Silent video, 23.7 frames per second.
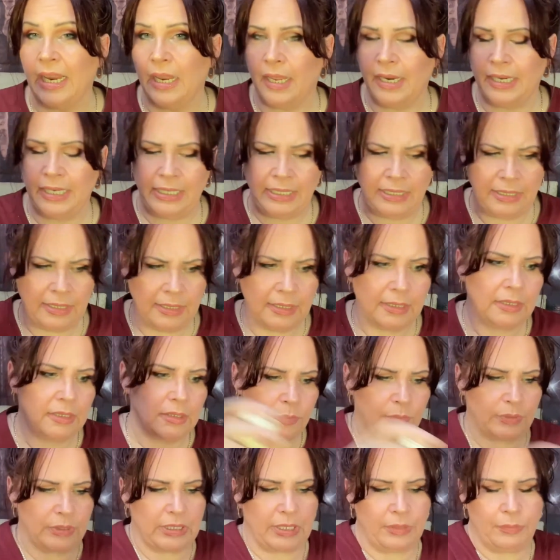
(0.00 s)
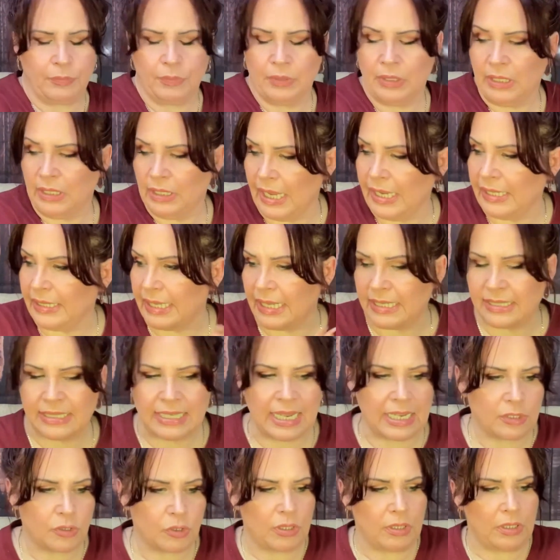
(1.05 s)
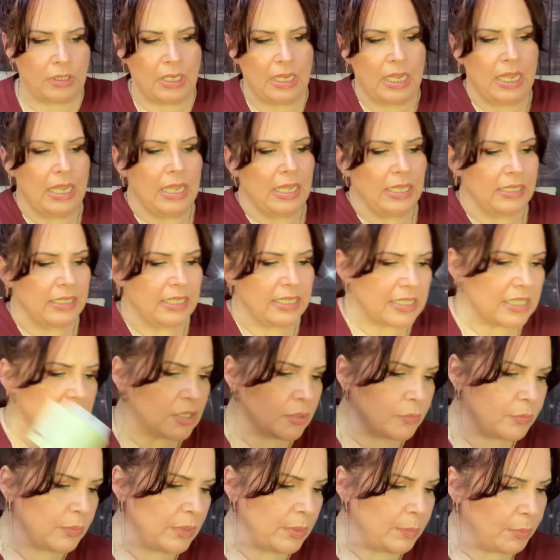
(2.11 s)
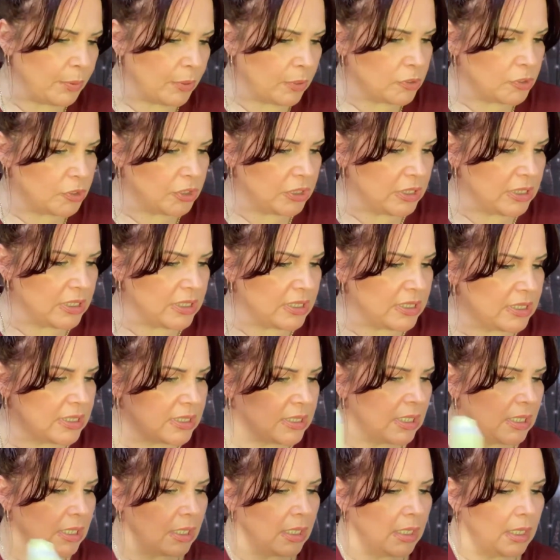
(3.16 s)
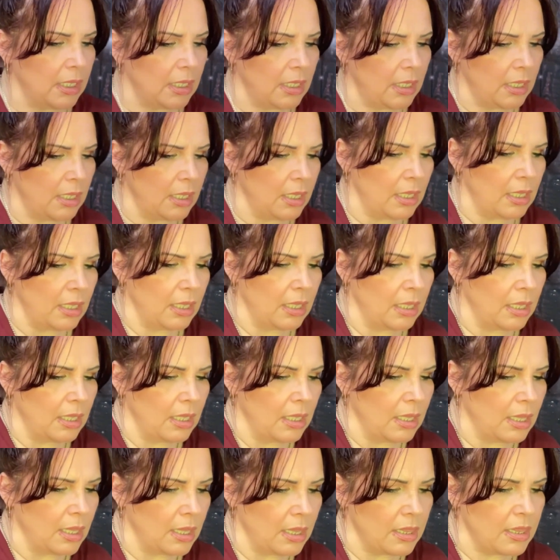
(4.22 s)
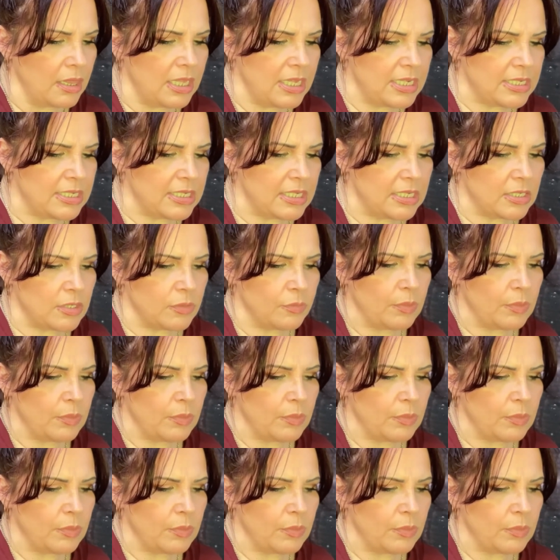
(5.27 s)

Honey, which I really like. That's actually, this is a repurchase. This is a